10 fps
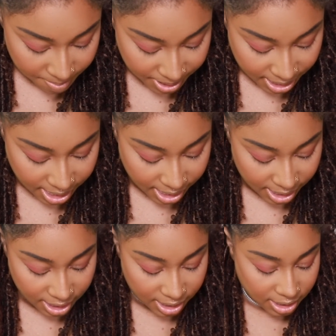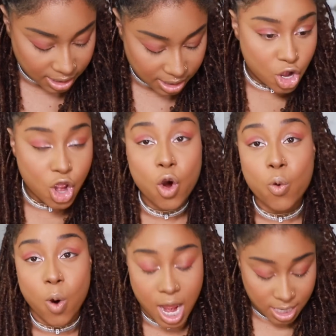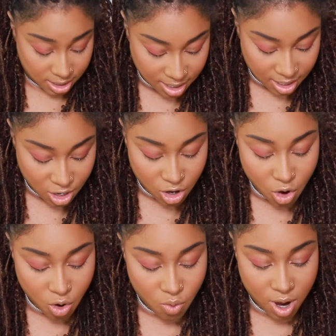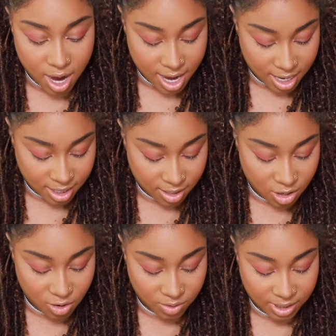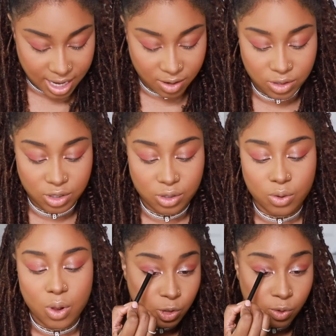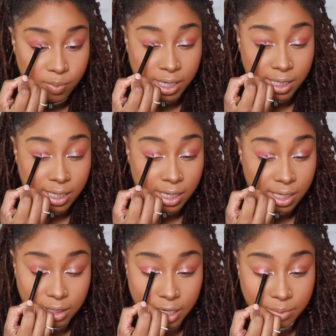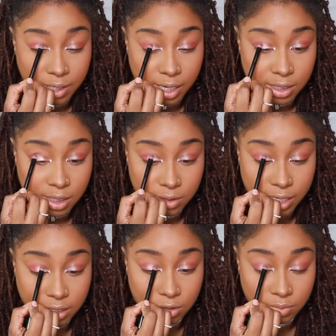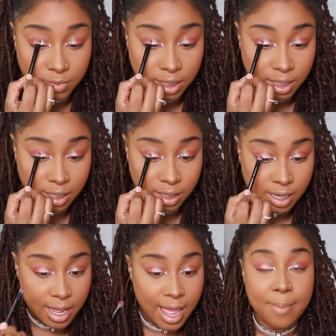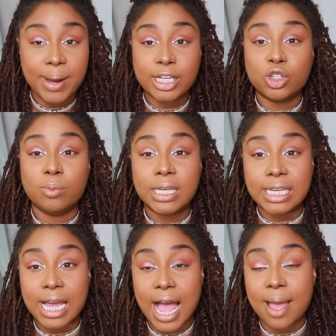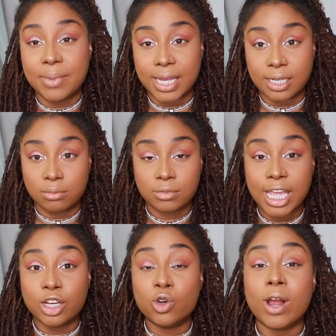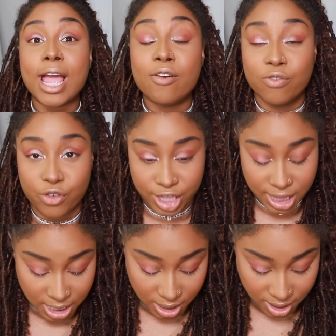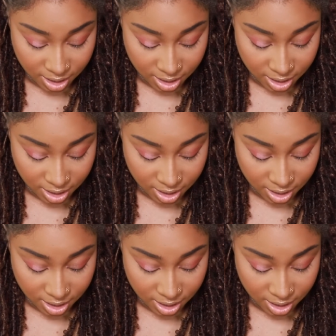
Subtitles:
because no one knows how to do media like Beyonce knows how to do media. And by do media, I mean ignore everything.